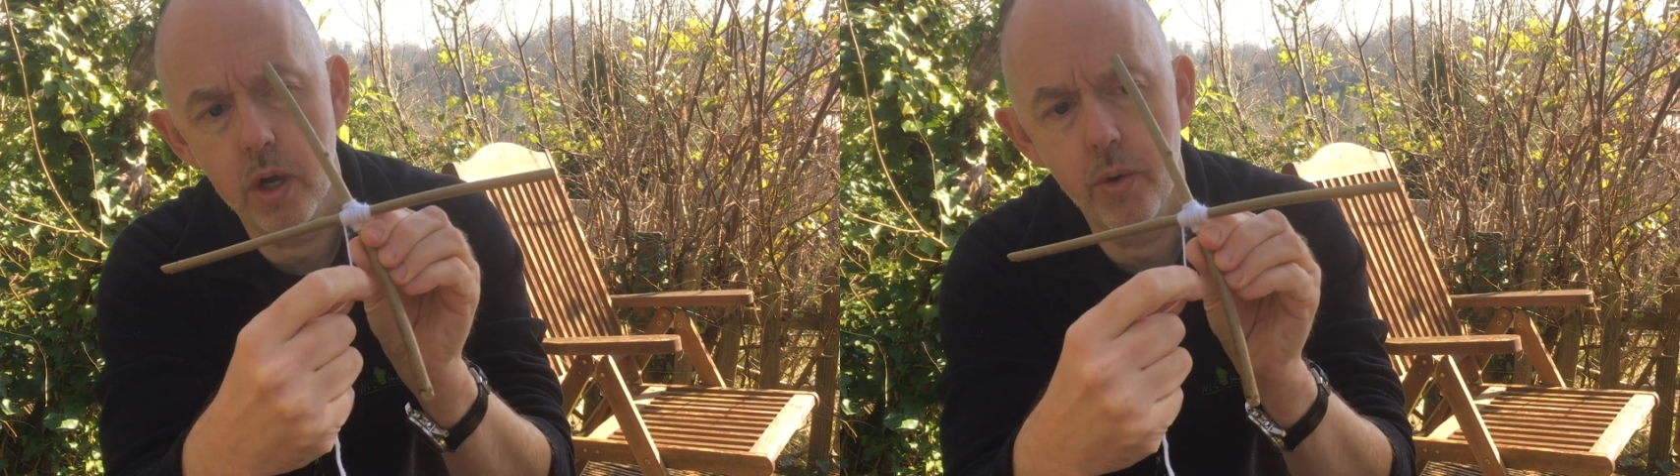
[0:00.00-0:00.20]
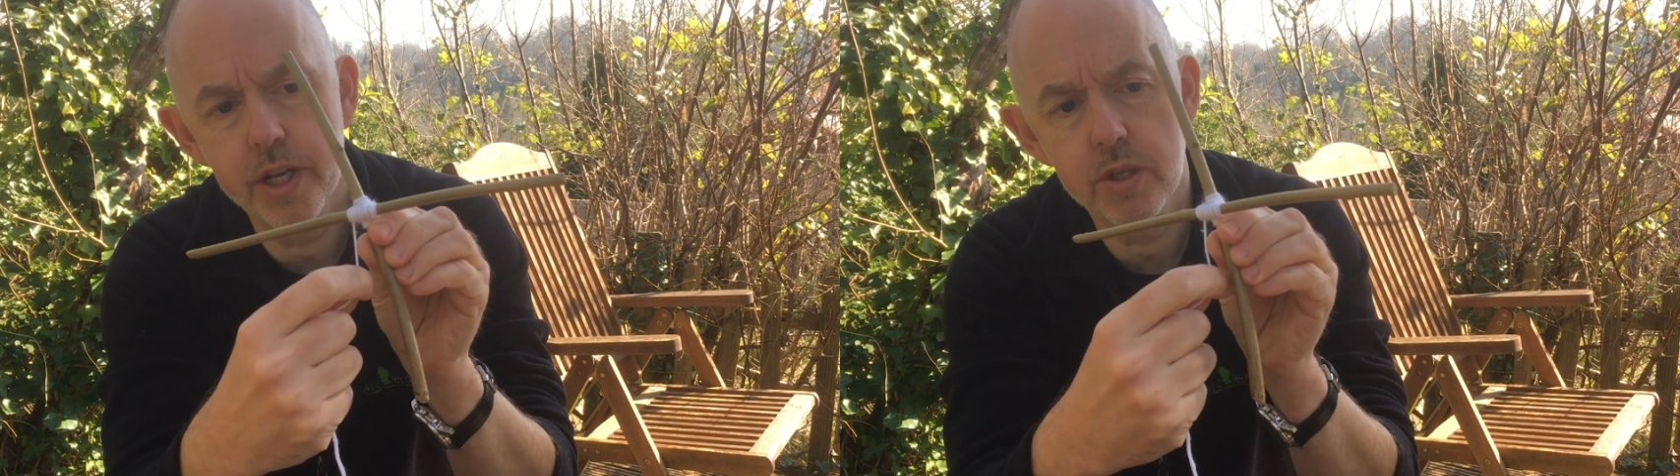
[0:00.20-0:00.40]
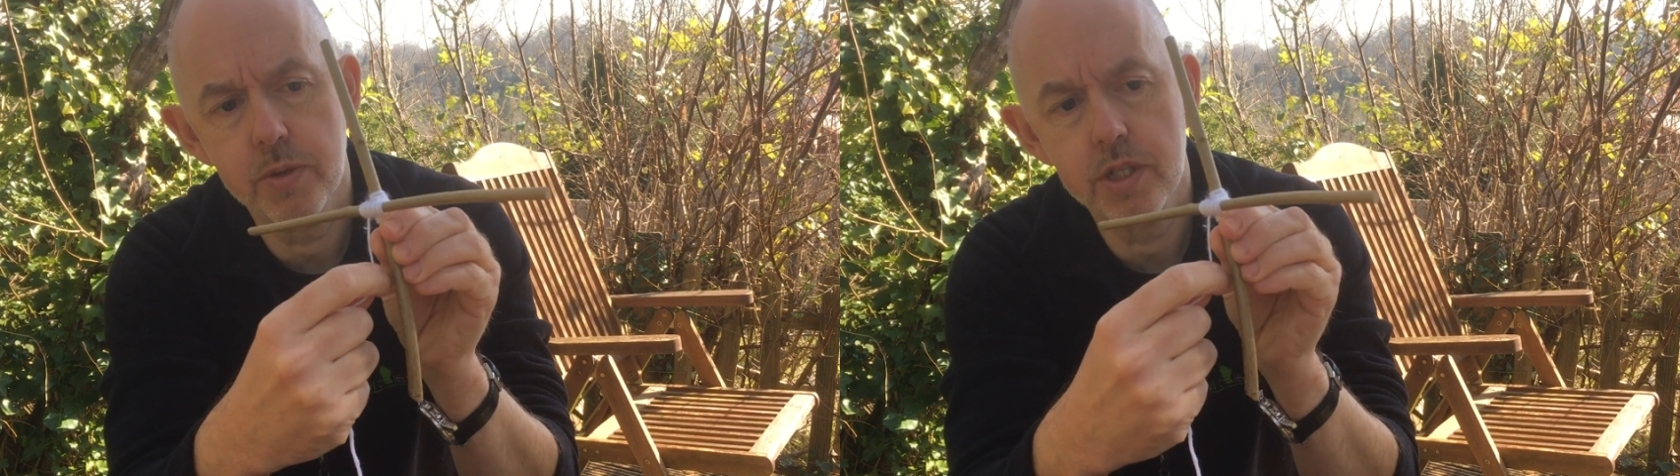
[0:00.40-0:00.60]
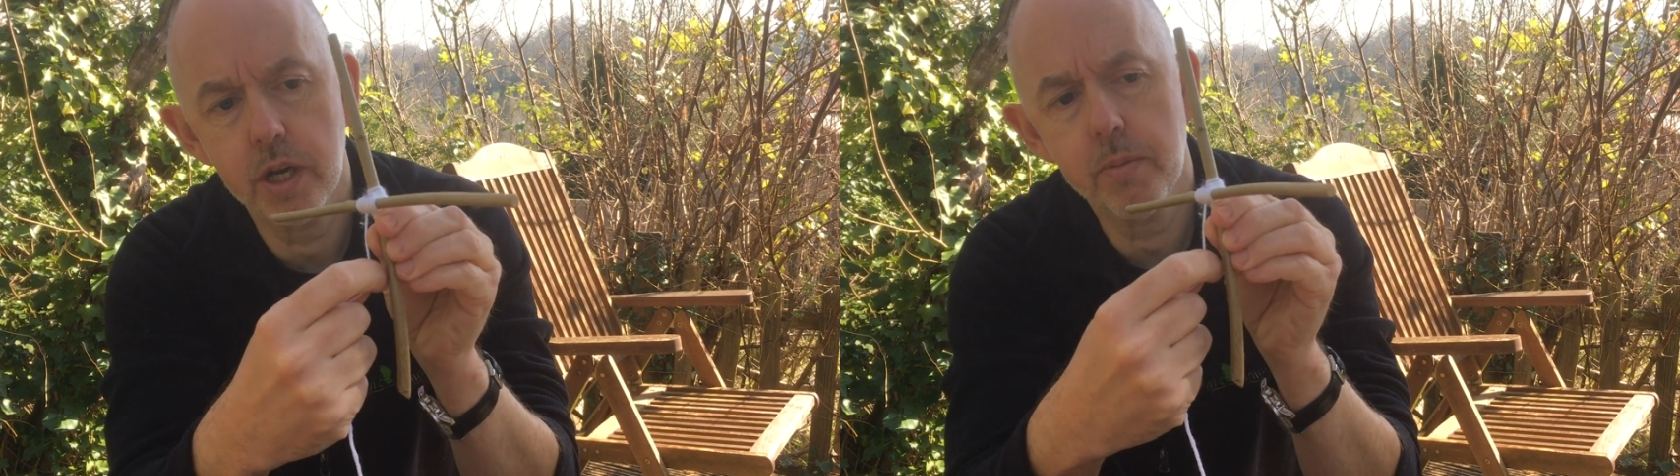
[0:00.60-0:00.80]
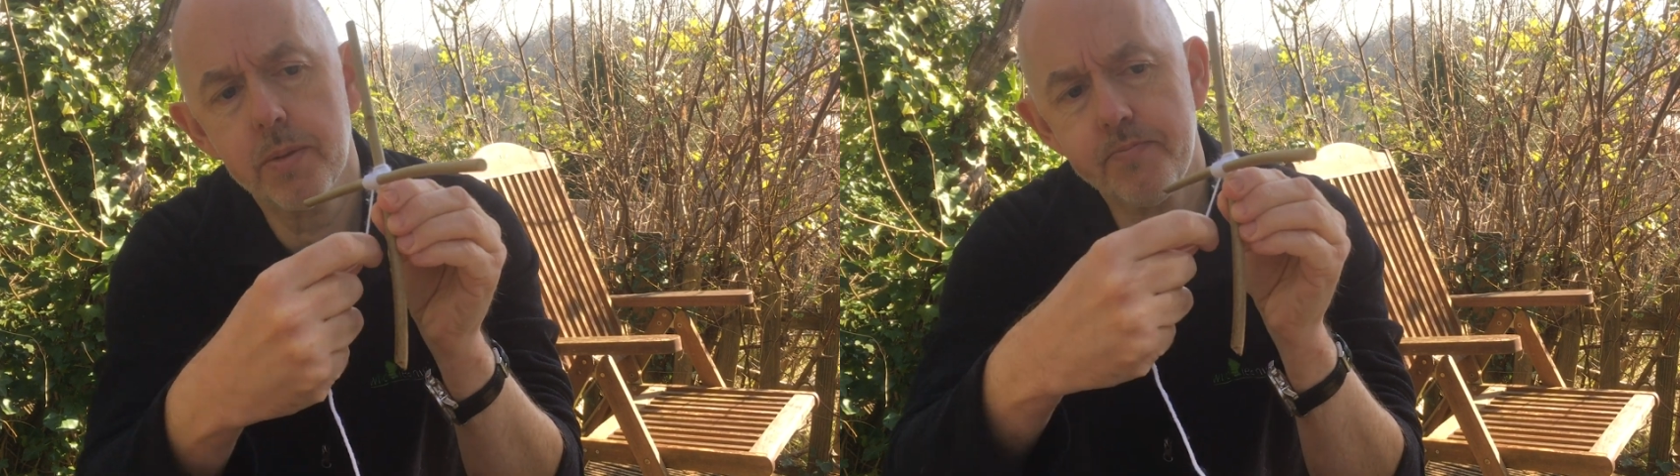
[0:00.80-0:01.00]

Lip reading: arrangement up